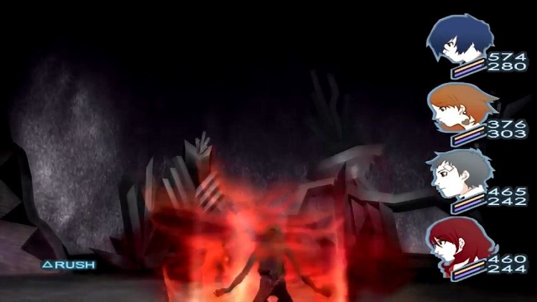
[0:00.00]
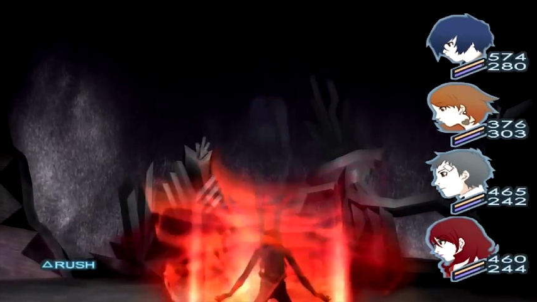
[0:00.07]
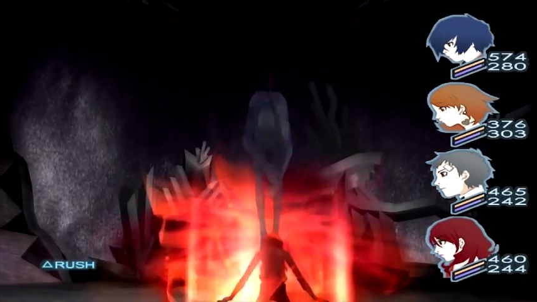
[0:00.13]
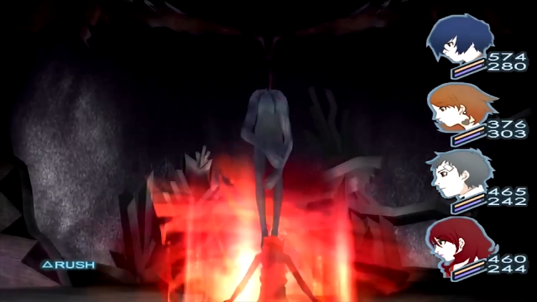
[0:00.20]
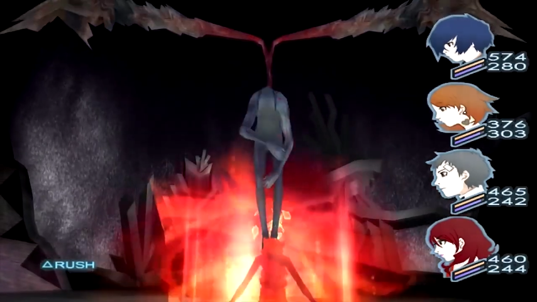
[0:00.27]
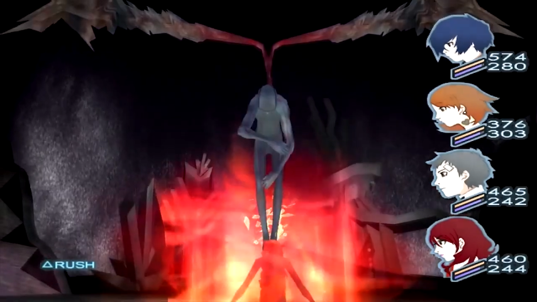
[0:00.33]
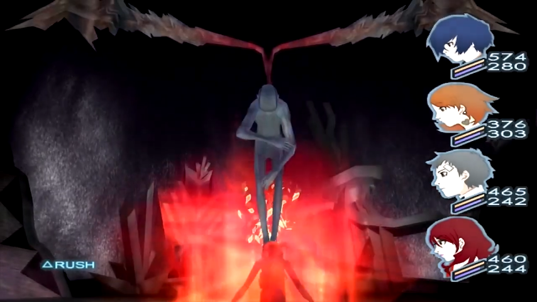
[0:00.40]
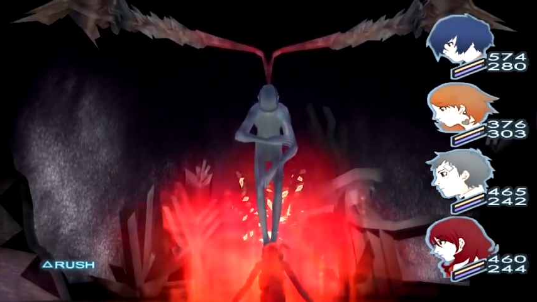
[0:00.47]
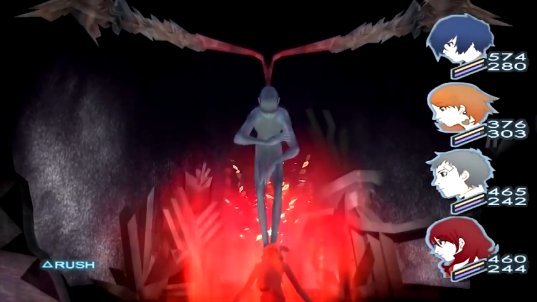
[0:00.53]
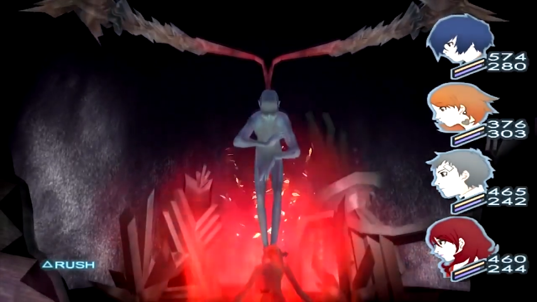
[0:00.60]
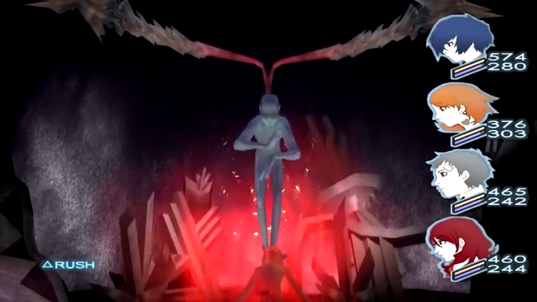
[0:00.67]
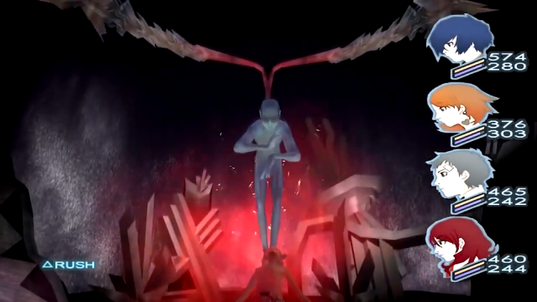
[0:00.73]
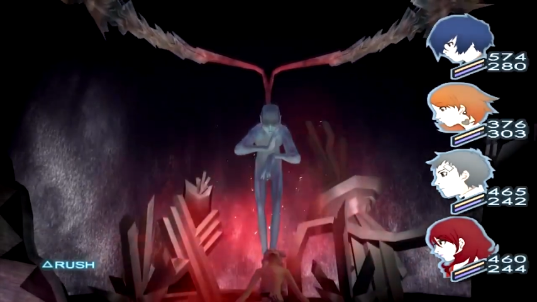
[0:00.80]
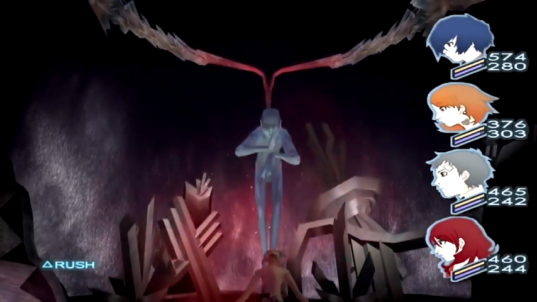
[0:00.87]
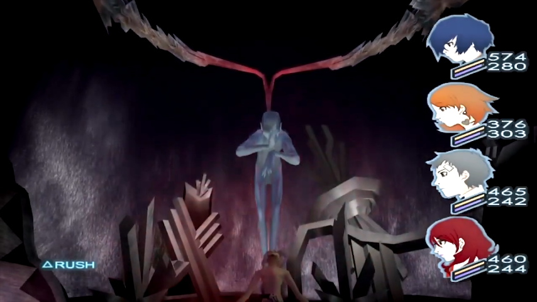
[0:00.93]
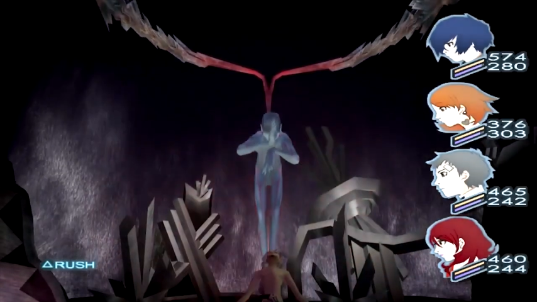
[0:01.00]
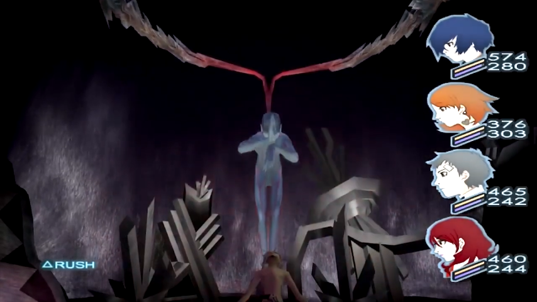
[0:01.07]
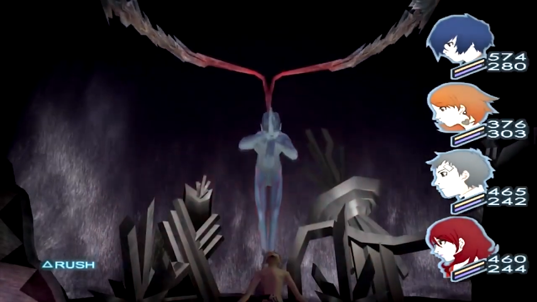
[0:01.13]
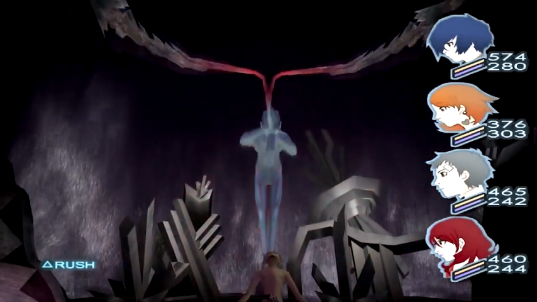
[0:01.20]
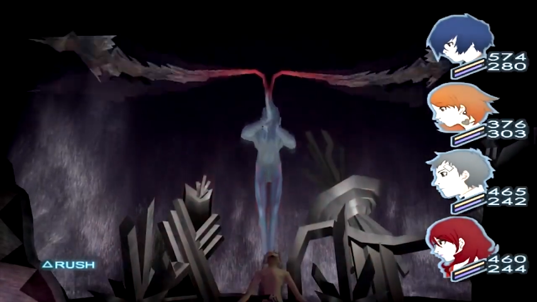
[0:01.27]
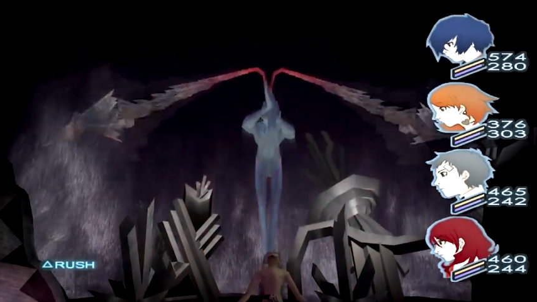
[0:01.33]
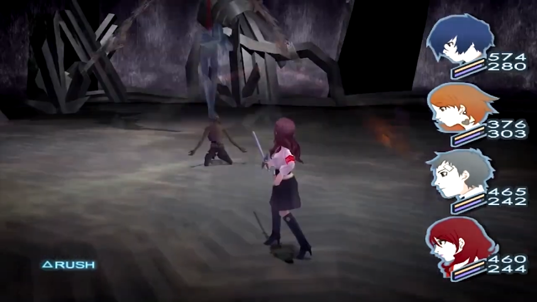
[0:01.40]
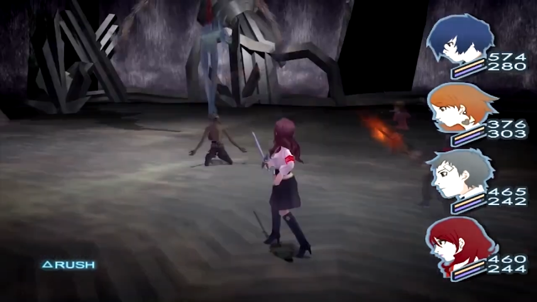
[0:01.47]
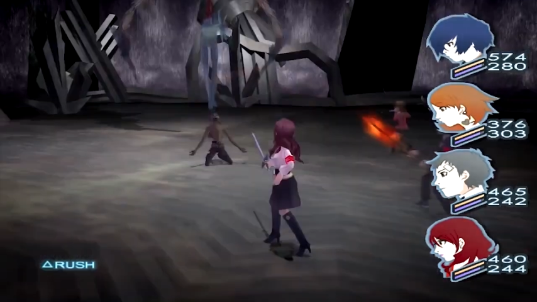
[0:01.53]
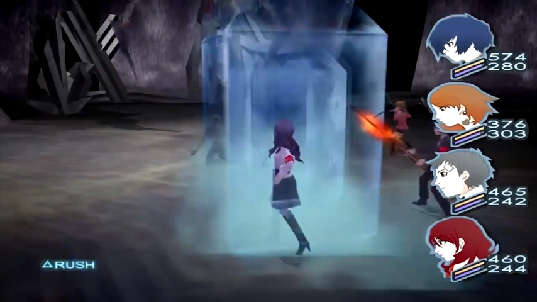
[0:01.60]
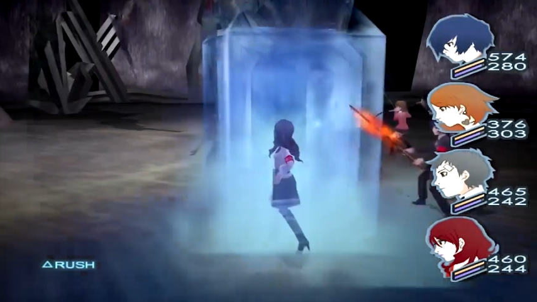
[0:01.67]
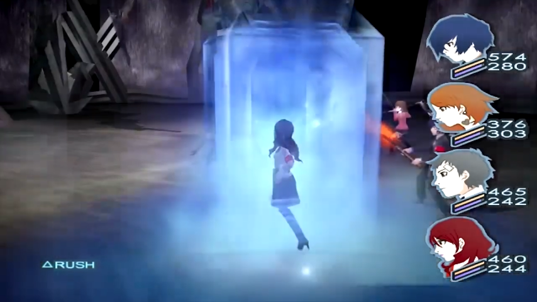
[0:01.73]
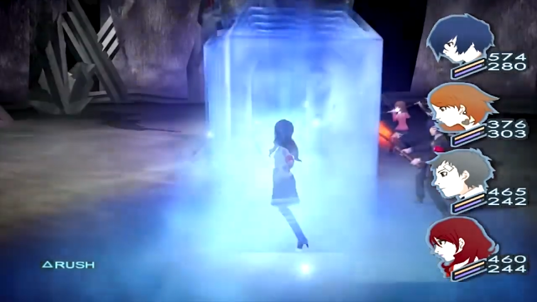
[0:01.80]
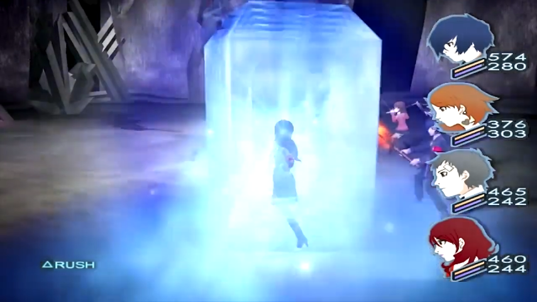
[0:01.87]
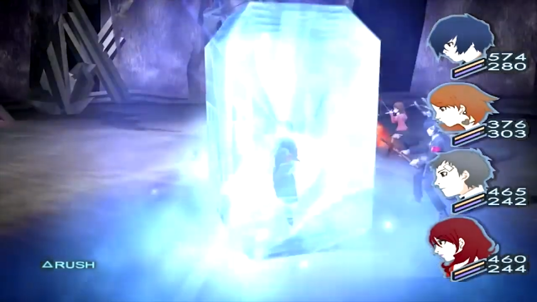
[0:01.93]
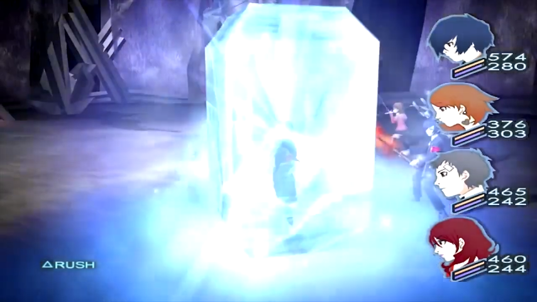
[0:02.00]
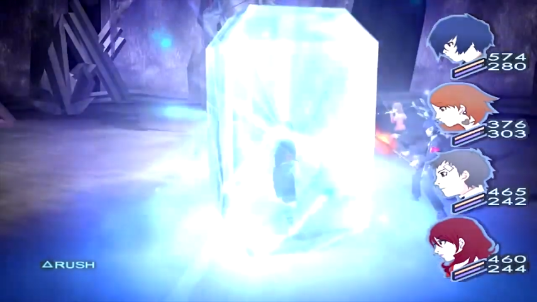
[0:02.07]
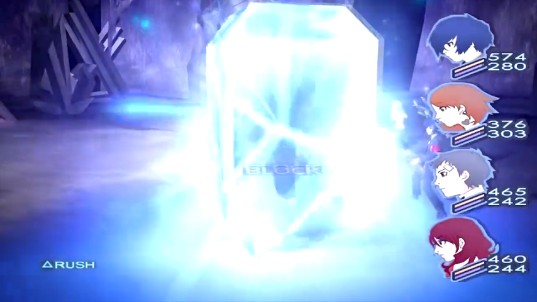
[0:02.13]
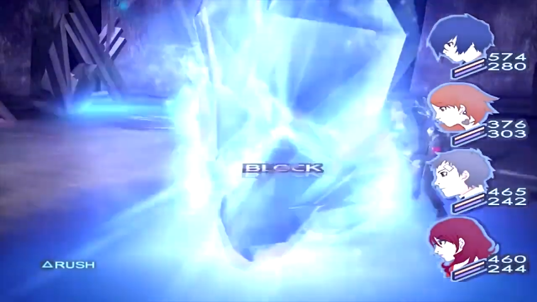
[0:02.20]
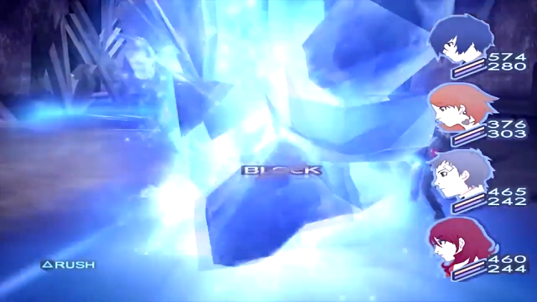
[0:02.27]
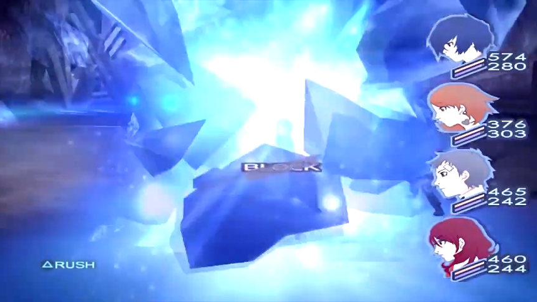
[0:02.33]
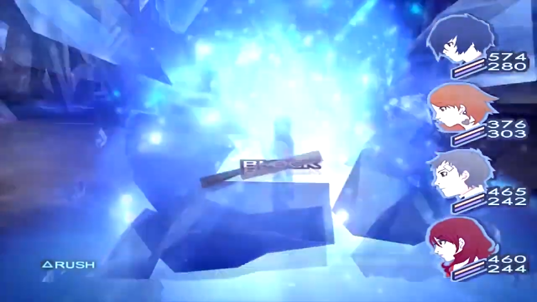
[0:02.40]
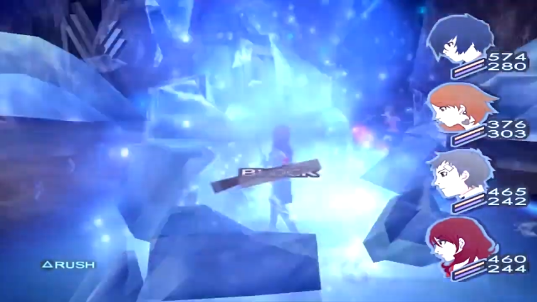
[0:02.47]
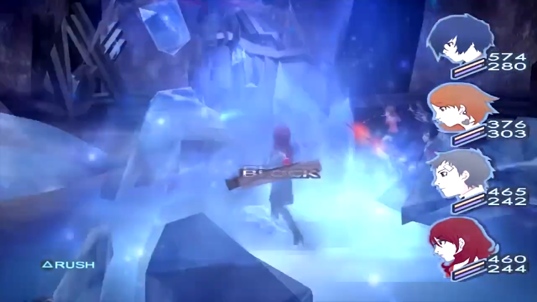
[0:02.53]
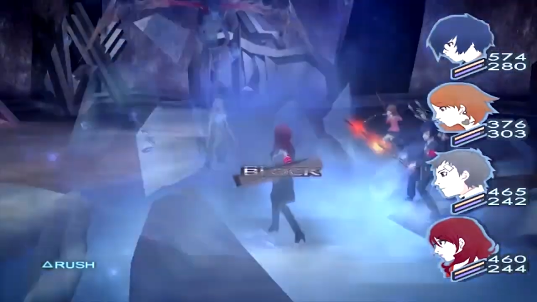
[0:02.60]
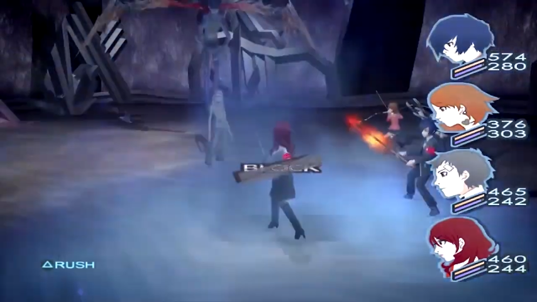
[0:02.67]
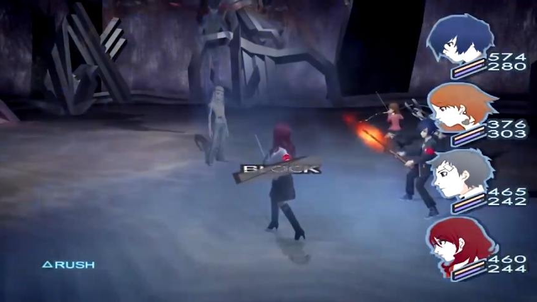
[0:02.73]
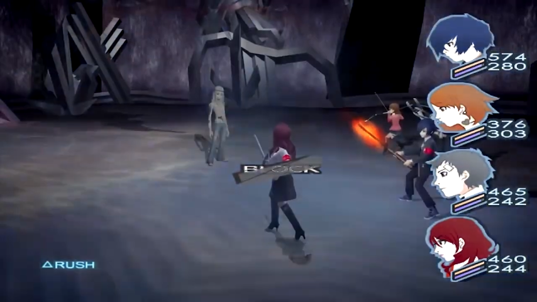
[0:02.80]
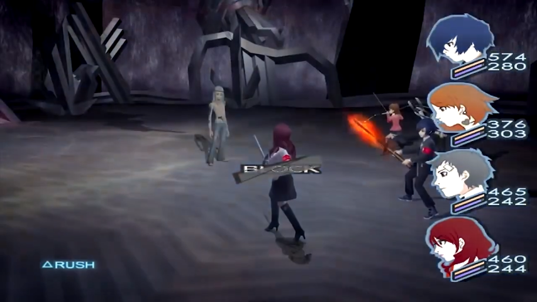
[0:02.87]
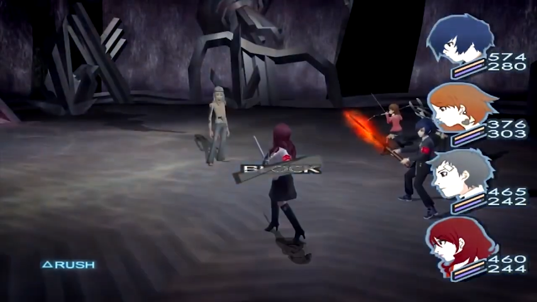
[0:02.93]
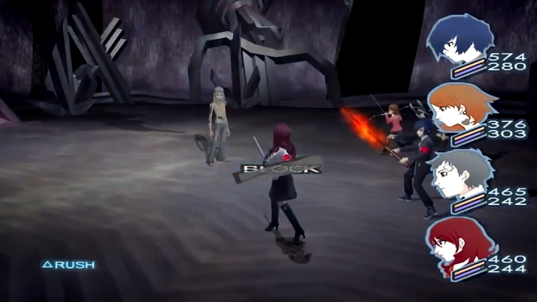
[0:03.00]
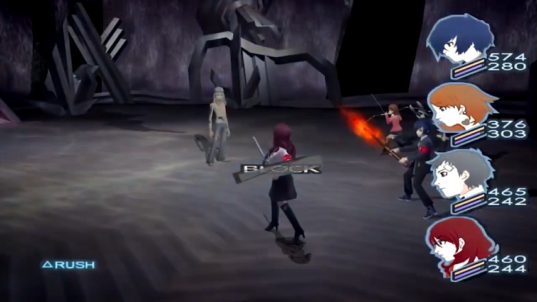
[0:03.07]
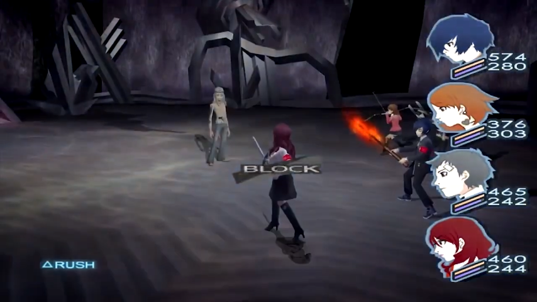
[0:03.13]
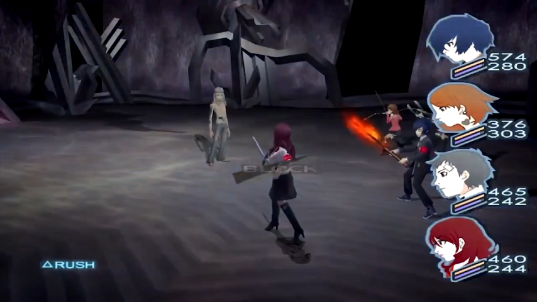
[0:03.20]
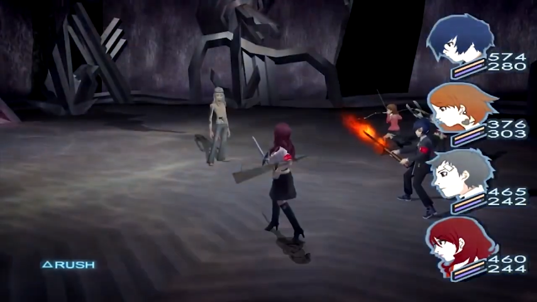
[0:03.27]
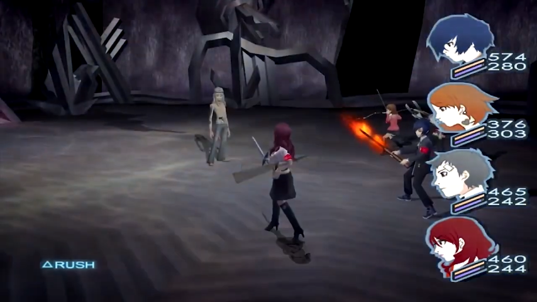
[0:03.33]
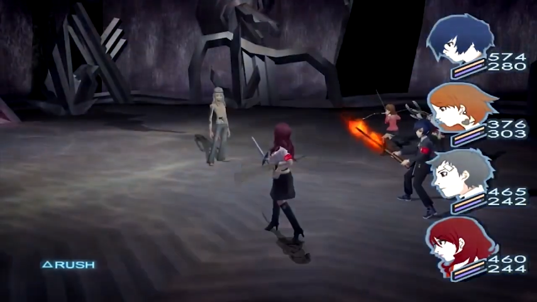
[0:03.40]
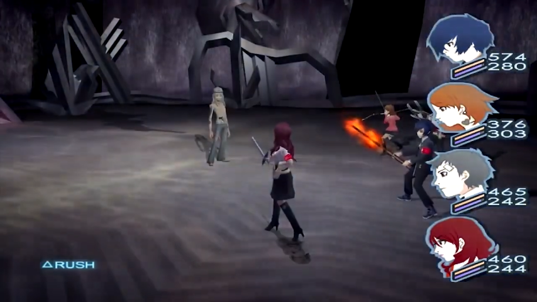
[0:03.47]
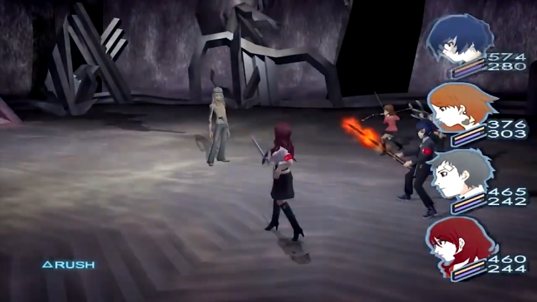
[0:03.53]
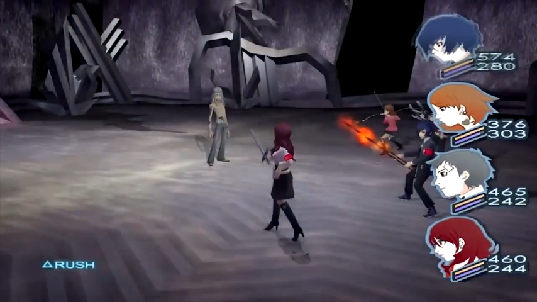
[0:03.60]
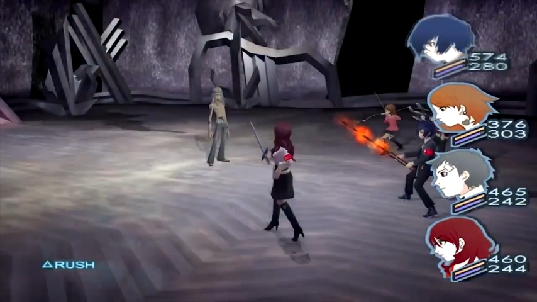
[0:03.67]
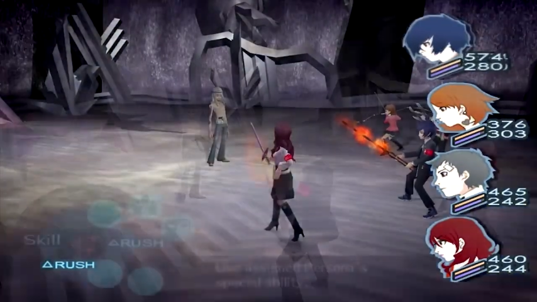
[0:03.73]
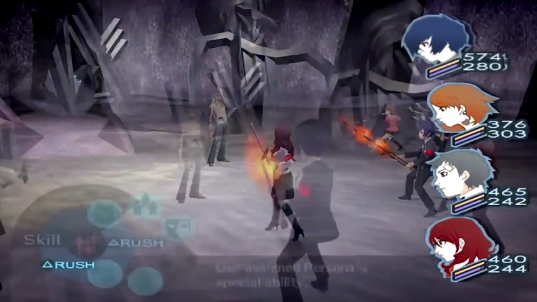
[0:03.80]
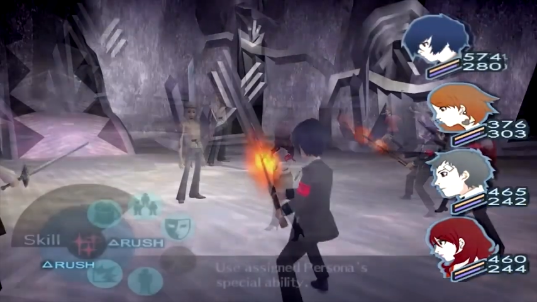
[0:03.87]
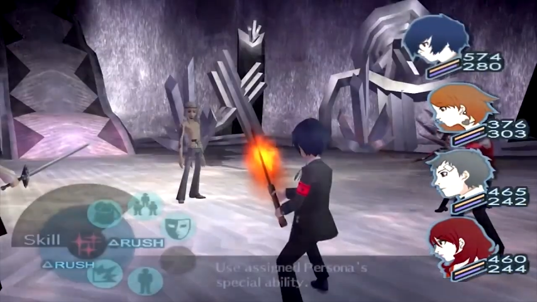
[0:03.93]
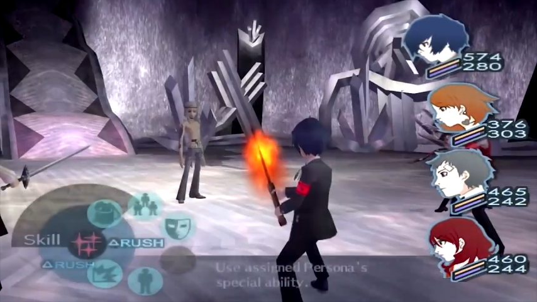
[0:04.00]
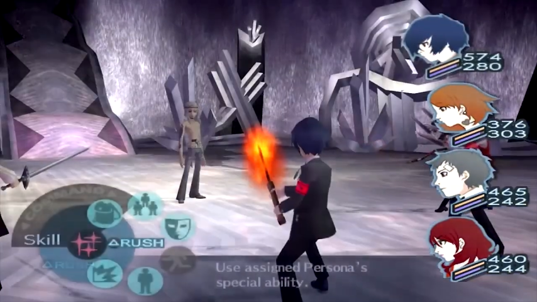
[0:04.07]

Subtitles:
[unreadable: no face in view]